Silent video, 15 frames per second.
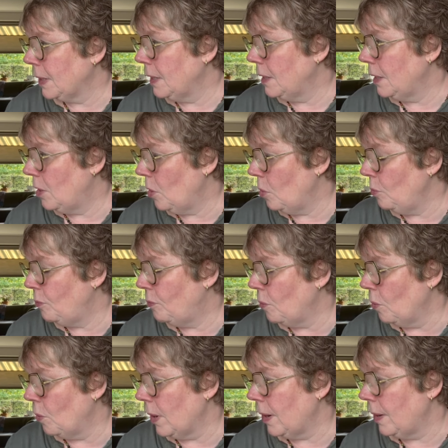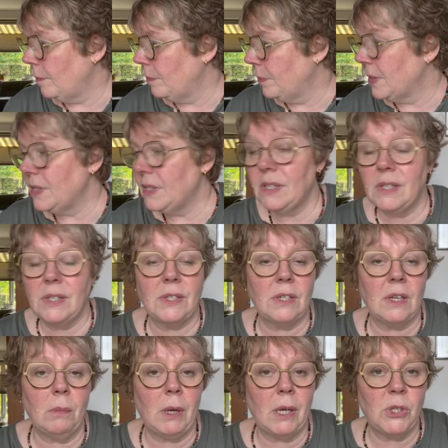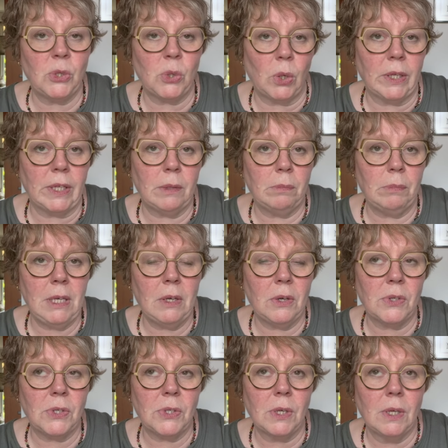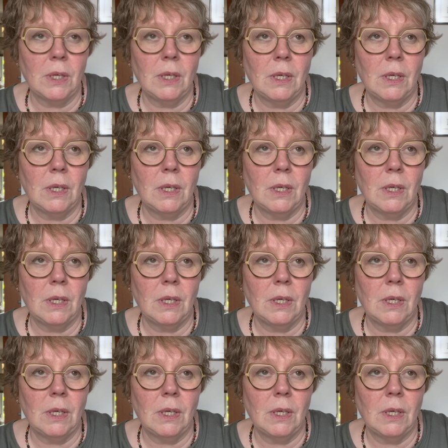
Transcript: go for semi-solid because